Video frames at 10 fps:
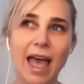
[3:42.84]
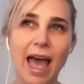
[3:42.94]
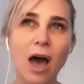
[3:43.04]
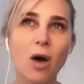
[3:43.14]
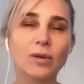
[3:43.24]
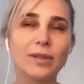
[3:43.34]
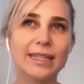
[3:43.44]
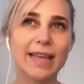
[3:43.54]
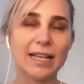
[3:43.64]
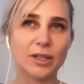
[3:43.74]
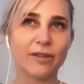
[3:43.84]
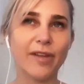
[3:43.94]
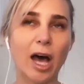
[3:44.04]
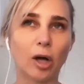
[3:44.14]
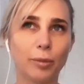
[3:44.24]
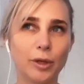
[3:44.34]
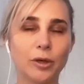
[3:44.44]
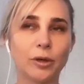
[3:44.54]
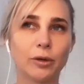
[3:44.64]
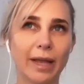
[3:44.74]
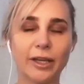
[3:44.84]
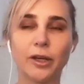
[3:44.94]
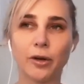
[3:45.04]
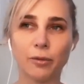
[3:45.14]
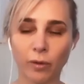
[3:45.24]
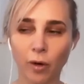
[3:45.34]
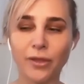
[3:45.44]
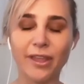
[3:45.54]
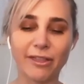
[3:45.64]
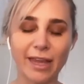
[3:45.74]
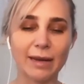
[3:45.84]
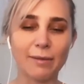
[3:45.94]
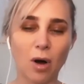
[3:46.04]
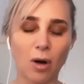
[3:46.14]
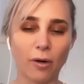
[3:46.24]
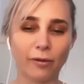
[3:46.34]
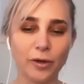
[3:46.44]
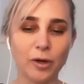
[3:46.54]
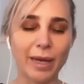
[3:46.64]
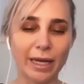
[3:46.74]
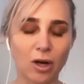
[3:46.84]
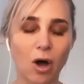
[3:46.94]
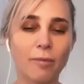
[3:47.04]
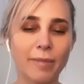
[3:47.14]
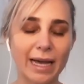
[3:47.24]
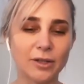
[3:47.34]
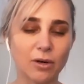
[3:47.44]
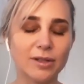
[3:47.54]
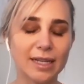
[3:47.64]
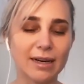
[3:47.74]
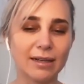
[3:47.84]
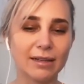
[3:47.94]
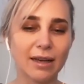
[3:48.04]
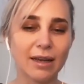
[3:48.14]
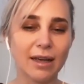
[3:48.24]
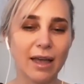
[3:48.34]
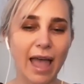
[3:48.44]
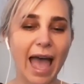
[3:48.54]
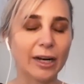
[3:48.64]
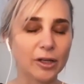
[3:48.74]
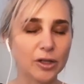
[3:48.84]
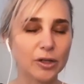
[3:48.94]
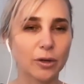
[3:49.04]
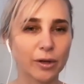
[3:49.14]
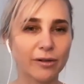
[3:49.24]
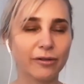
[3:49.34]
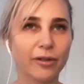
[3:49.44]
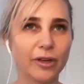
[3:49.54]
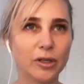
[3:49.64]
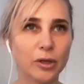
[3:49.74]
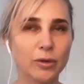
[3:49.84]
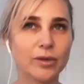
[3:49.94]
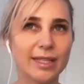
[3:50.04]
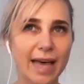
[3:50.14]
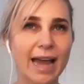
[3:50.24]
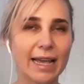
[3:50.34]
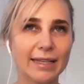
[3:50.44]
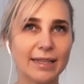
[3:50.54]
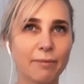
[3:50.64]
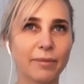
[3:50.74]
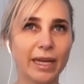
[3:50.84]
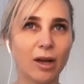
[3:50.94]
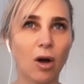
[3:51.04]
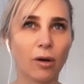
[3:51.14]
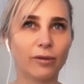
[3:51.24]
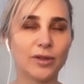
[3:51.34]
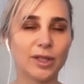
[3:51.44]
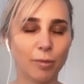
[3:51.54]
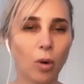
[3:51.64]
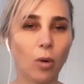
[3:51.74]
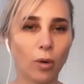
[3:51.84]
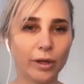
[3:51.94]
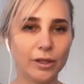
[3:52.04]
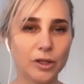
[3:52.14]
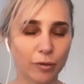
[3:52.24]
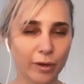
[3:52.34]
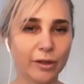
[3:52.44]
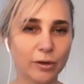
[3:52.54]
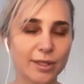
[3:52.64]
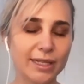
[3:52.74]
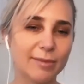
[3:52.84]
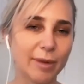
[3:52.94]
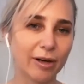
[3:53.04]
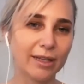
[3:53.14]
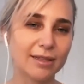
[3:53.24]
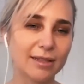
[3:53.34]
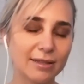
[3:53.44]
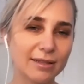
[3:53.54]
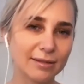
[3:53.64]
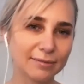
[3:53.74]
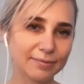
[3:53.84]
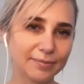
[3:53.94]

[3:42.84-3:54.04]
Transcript: How did that sort of help you? Like, you know, we're on the theme of you being a combat doctor. How did you sort of use that as something of support during those experiences?